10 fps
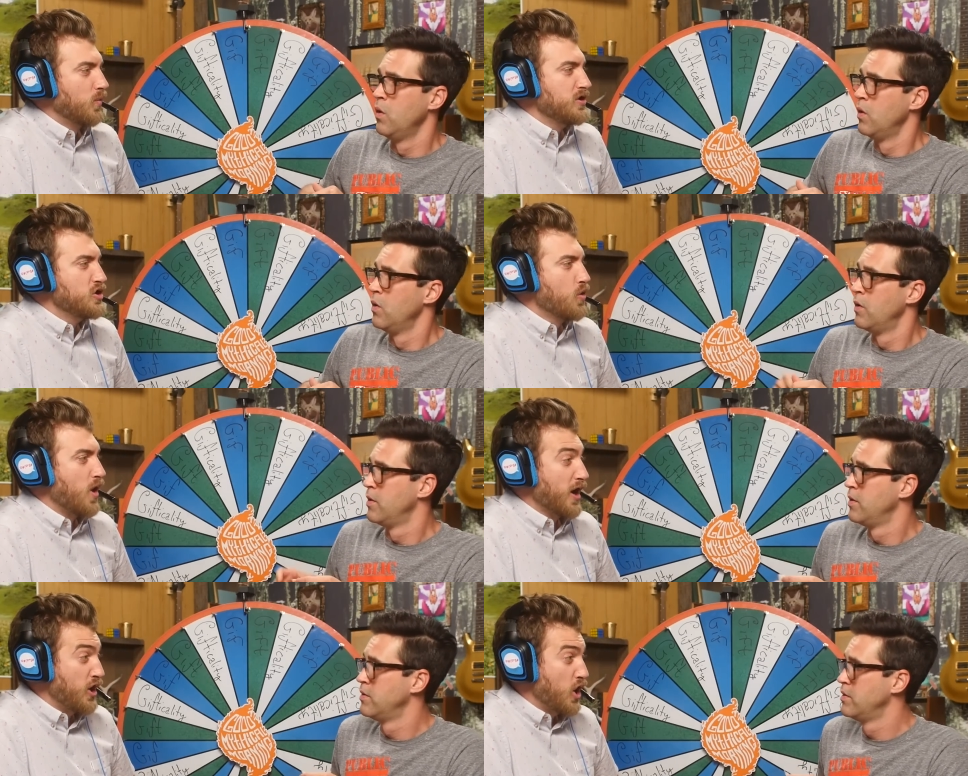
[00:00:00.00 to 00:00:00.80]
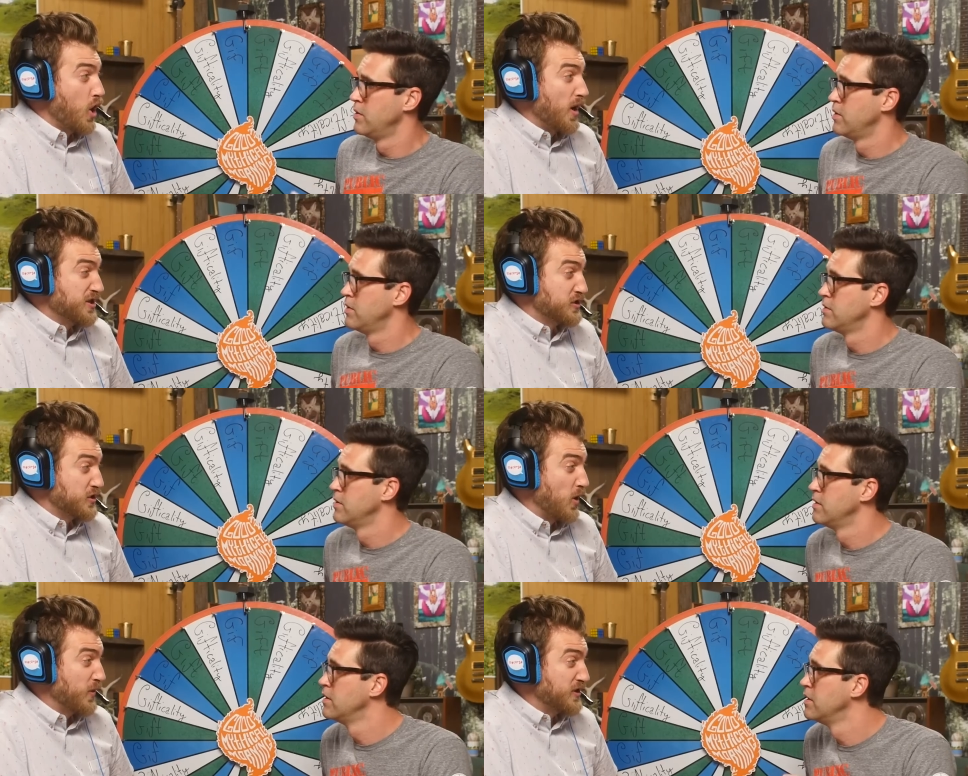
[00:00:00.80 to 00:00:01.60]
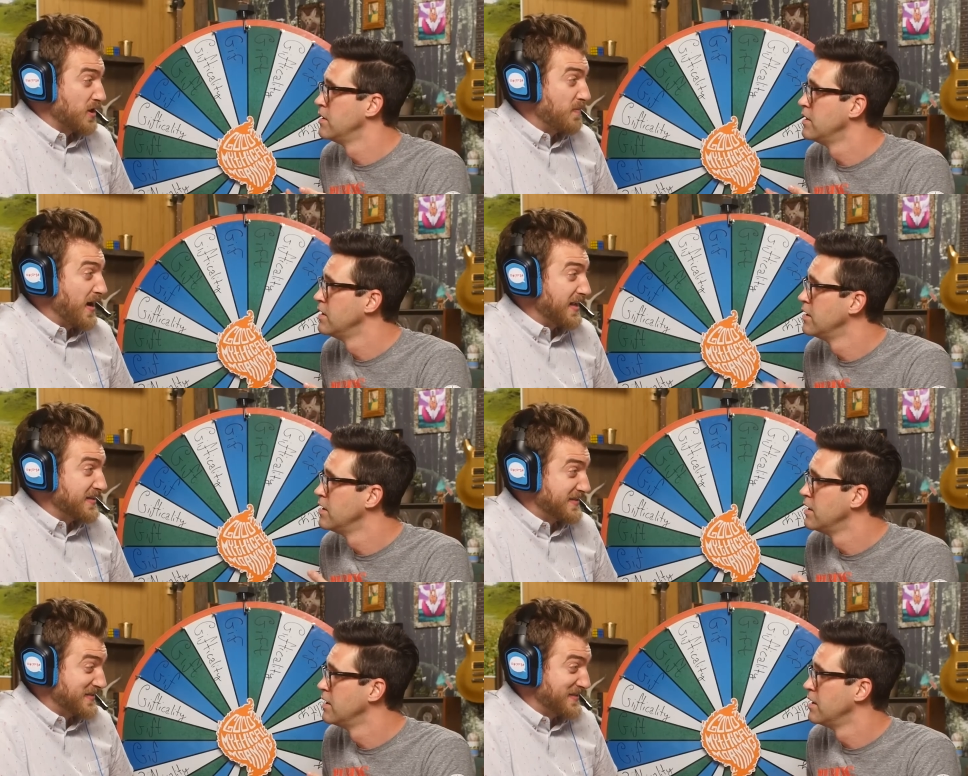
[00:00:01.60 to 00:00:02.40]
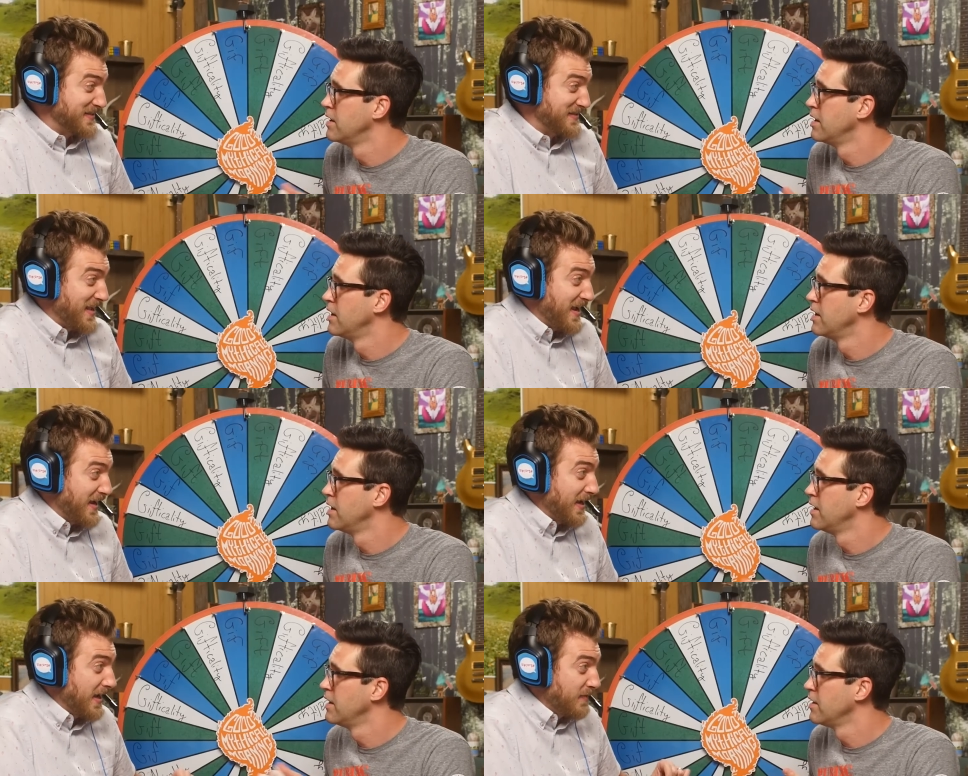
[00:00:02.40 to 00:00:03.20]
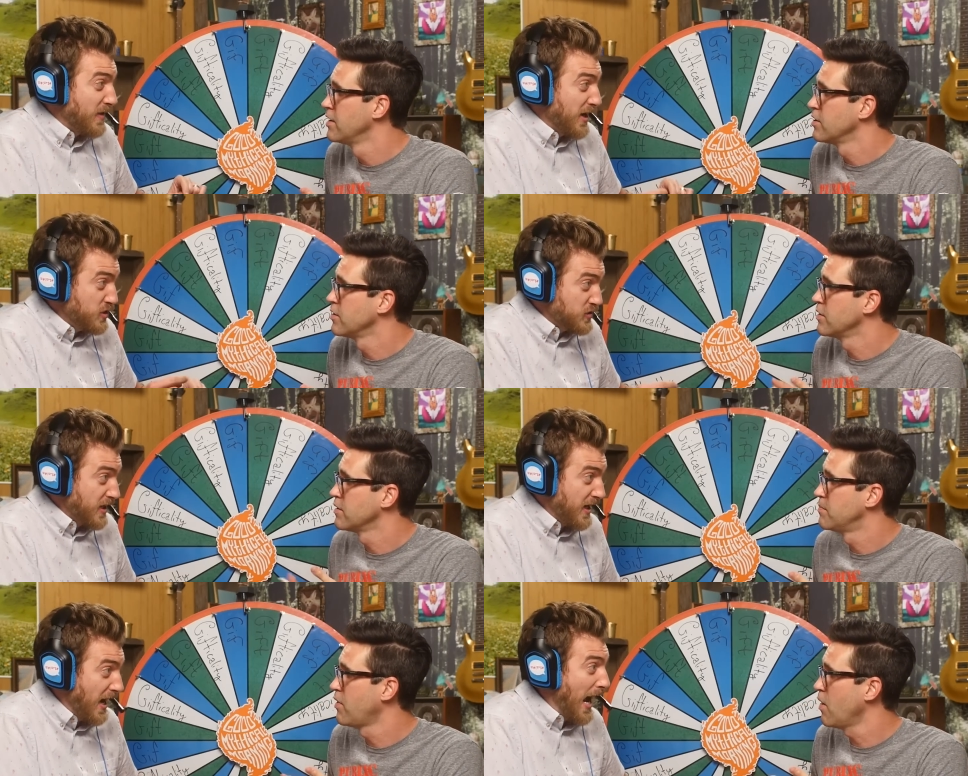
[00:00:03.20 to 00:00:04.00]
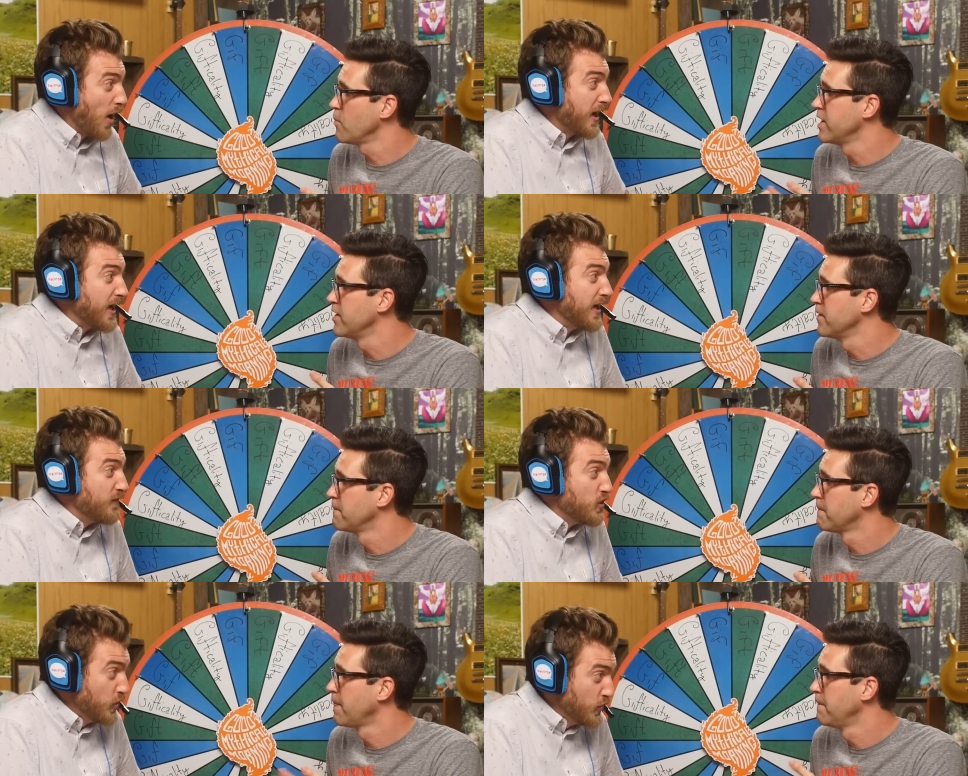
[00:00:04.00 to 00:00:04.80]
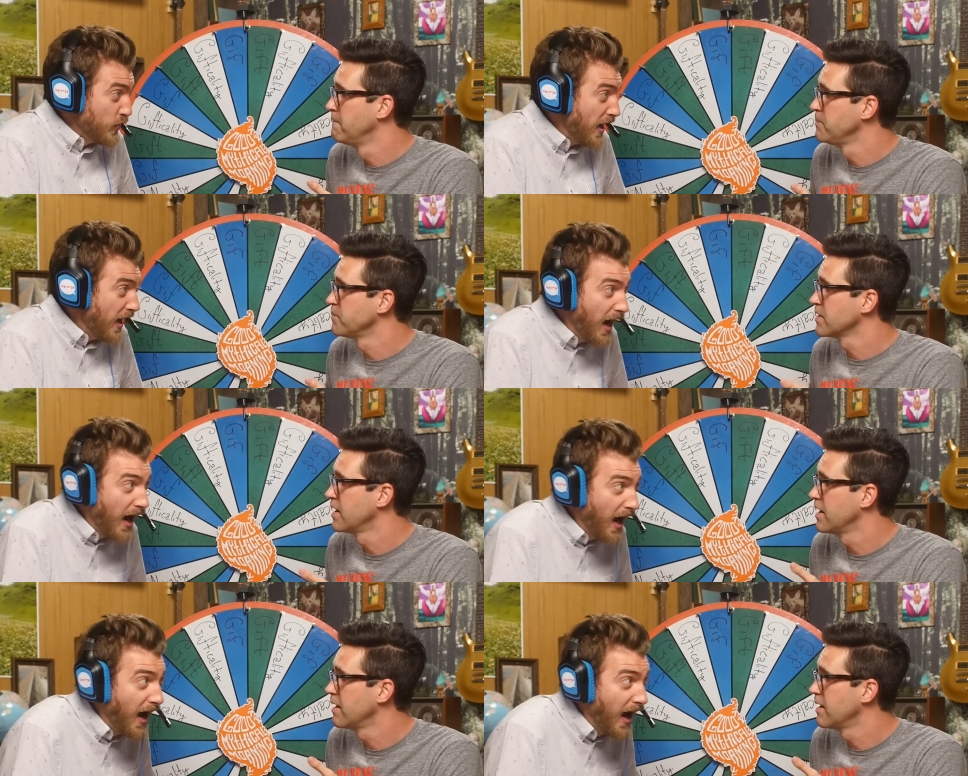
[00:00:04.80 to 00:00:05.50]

Speaker 1: when you want to know what so somebody's thinking, and you say, Palm "I'll reader. give you uh,